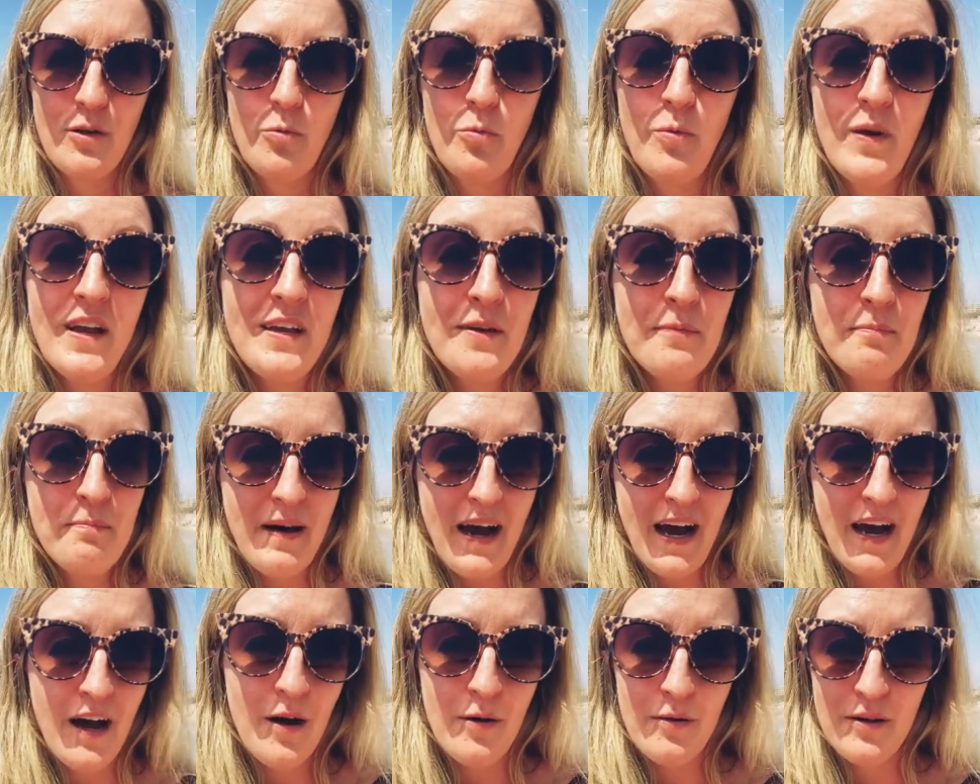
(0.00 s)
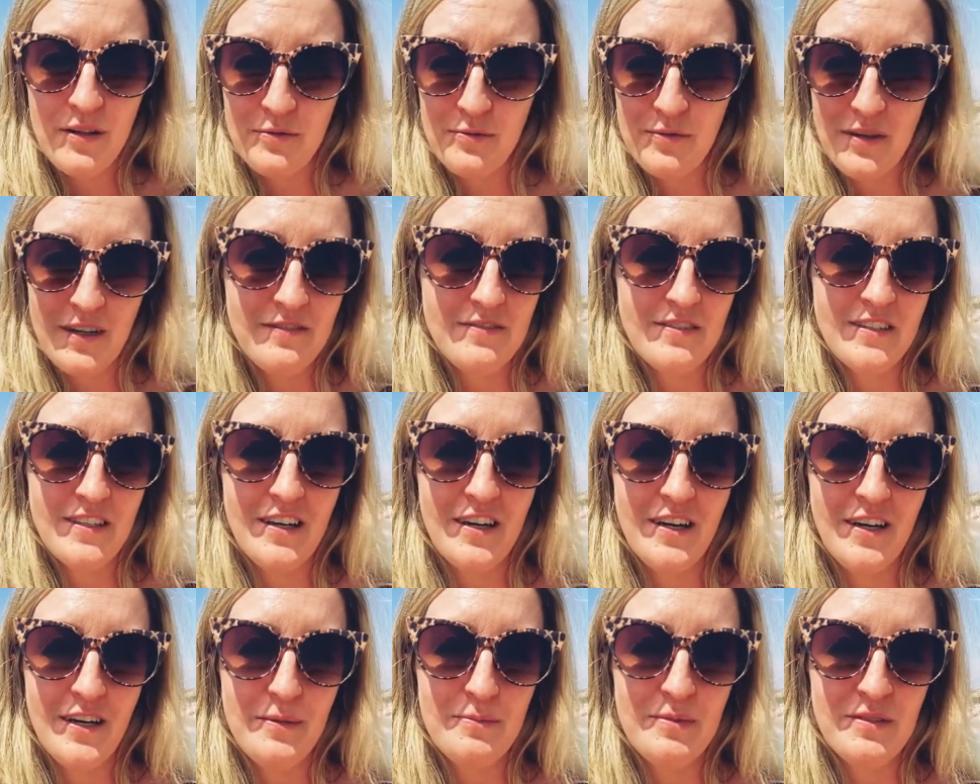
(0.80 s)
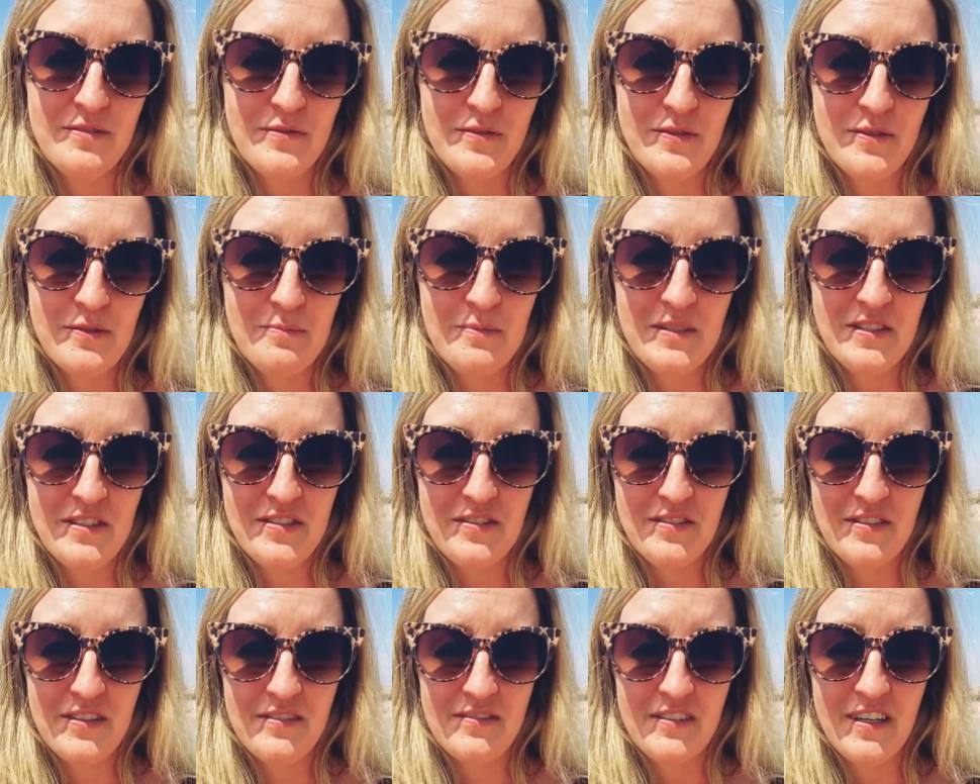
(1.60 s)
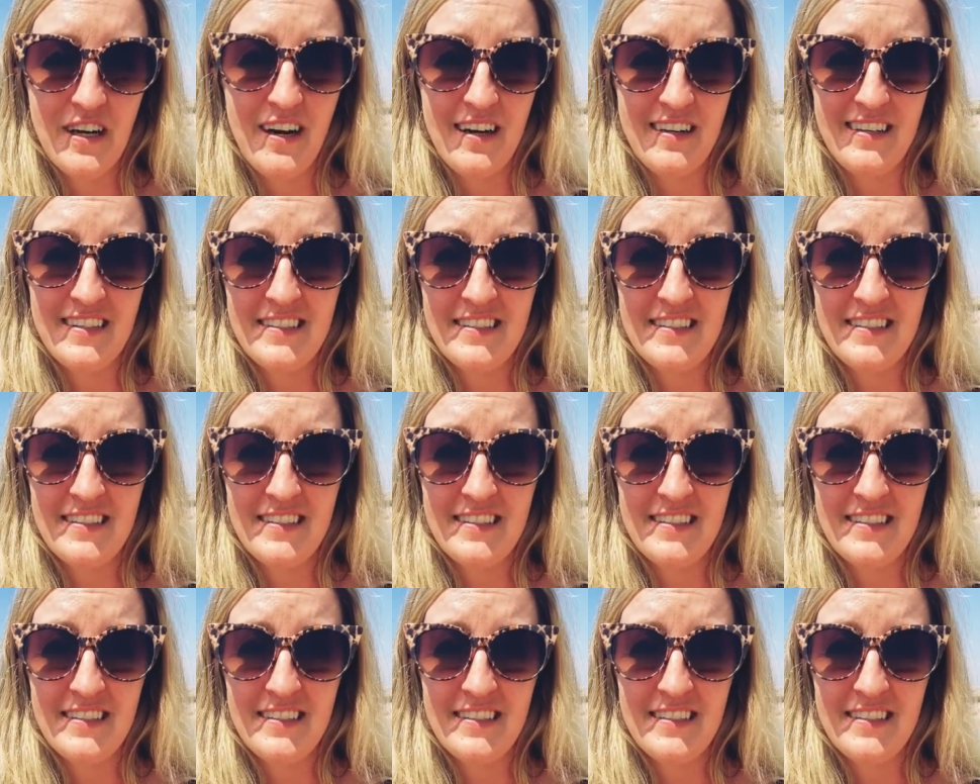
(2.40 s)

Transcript: we bow in reverent awe before the mystery of God,